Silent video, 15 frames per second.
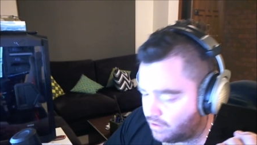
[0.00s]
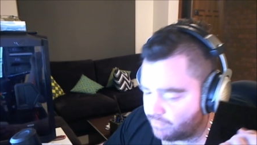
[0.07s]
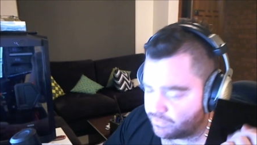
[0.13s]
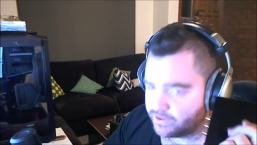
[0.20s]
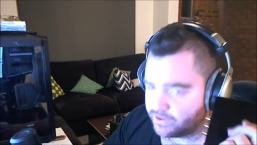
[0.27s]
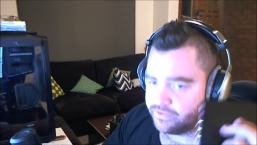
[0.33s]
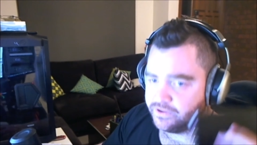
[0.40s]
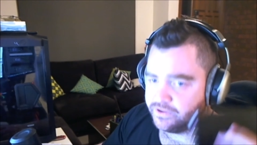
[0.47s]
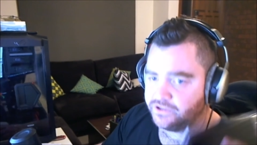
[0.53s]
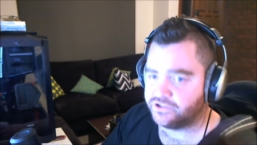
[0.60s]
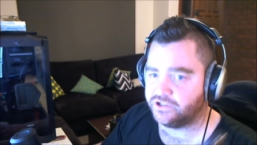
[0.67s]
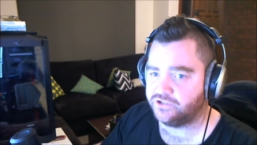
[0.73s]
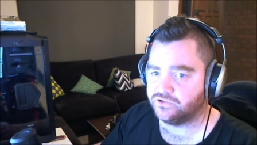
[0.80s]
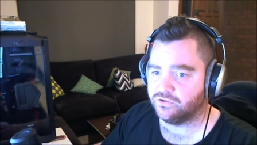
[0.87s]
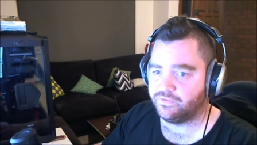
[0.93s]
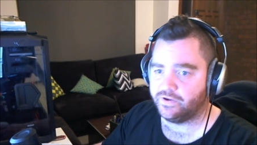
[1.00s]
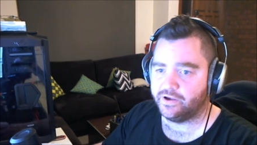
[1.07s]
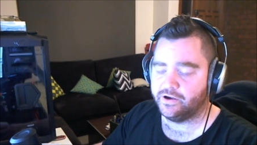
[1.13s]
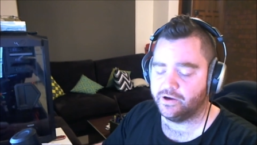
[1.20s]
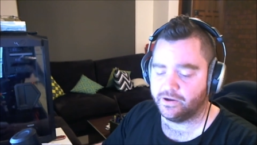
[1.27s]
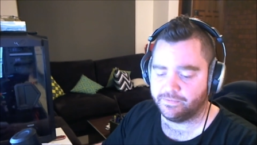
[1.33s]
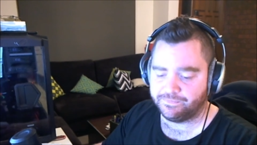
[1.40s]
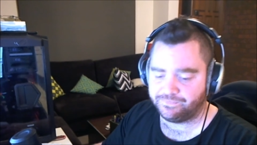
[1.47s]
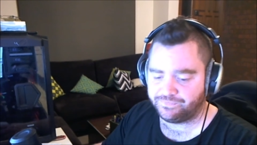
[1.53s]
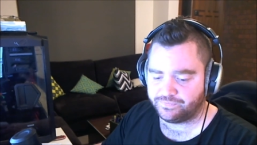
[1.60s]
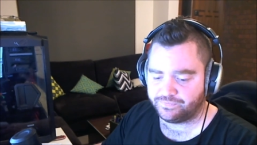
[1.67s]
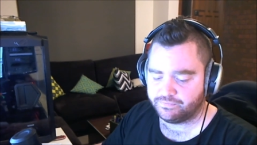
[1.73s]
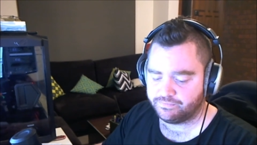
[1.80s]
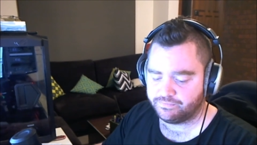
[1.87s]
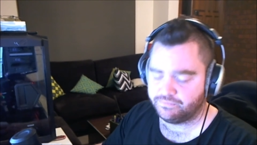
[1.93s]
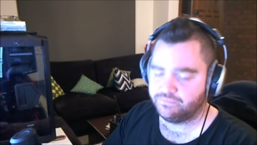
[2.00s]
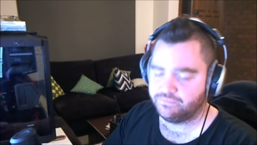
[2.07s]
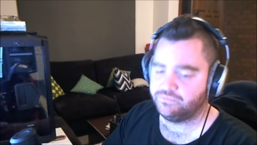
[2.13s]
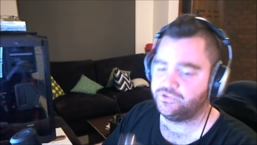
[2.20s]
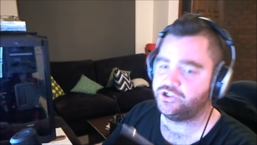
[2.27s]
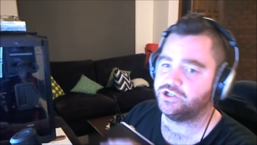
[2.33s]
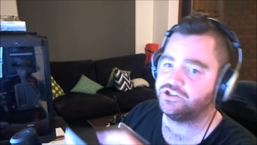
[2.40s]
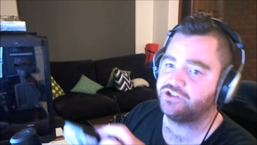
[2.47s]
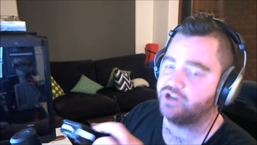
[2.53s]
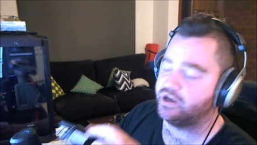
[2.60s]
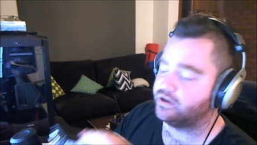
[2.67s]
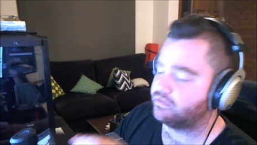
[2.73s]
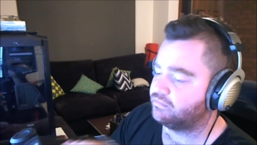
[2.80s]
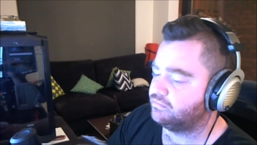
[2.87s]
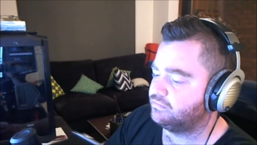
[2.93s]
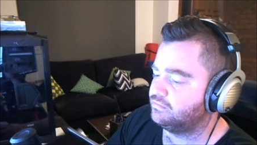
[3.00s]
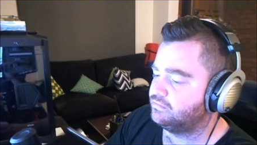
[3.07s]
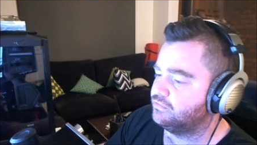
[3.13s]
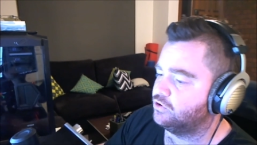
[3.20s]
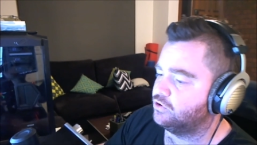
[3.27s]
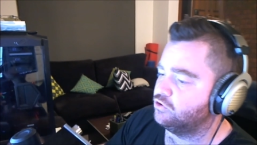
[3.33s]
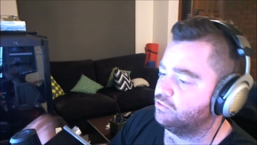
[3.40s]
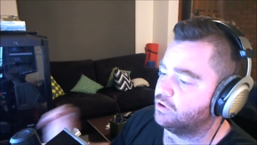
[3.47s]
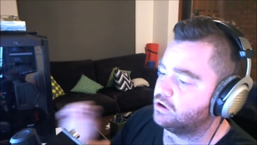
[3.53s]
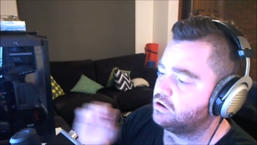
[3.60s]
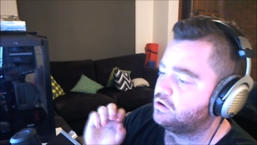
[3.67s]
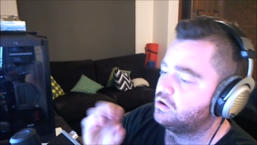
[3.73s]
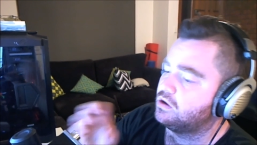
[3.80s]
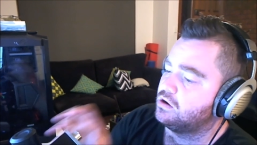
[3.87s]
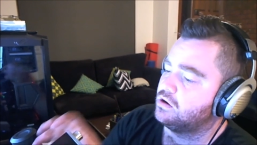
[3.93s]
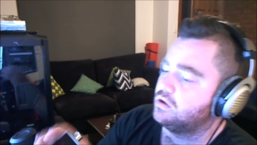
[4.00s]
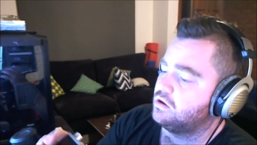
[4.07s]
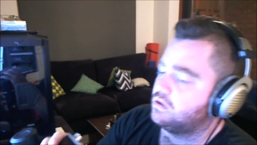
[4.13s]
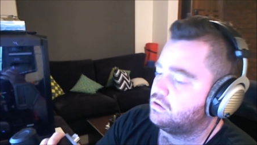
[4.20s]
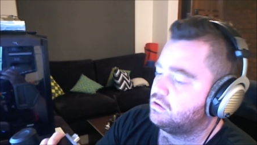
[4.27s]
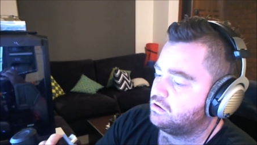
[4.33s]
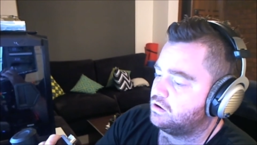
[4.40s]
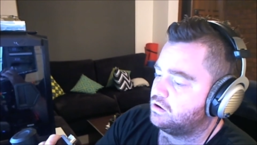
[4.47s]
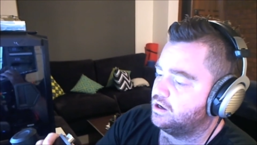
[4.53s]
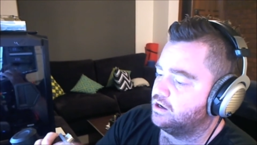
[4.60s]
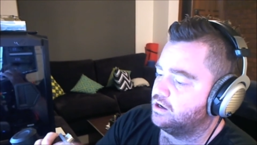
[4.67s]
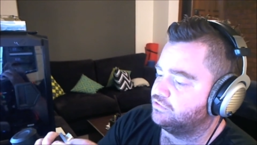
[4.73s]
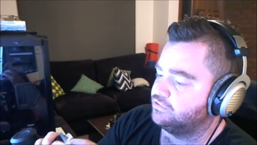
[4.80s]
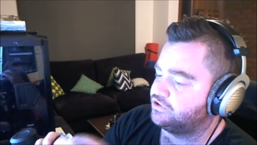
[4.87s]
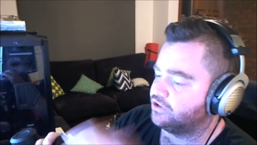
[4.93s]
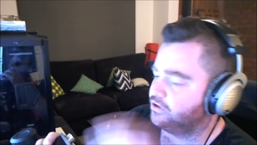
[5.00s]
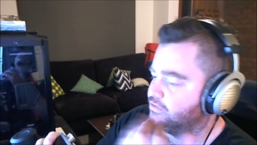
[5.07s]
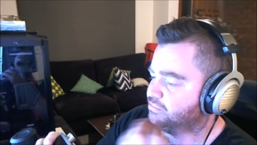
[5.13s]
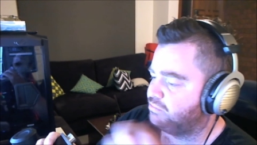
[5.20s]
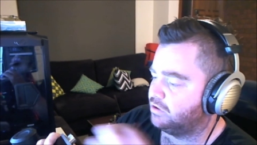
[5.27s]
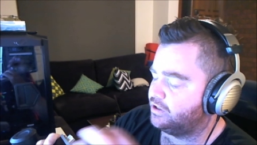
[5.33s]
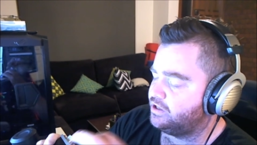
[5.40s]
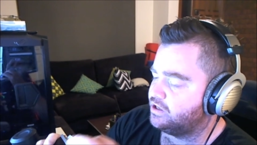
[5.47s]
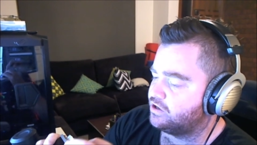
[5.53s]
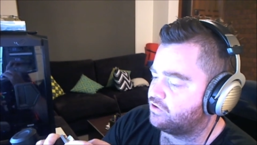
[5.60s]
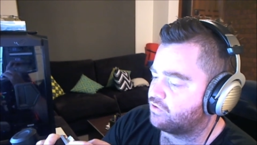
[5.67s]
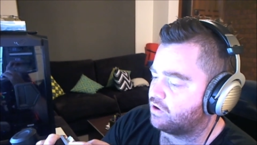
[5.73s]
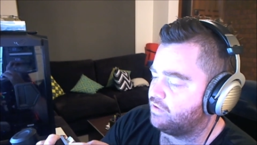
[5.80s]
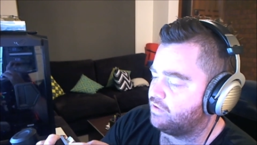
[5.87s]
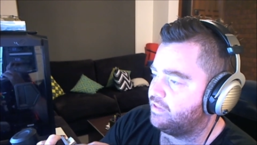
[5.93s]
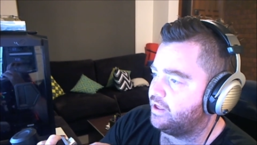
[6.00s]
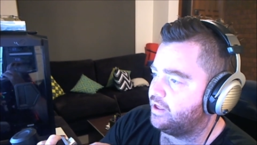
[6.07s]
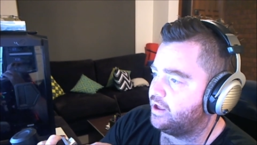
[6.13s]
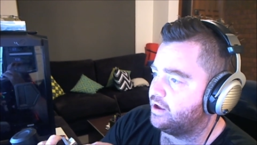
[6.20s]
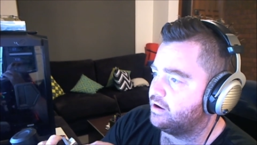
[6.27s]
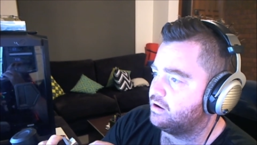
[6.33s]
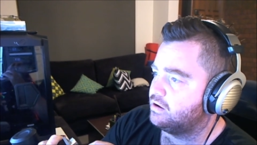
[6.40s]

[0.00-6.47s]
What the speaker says: running these things off a shit stack Uber, so plenty of grunt there.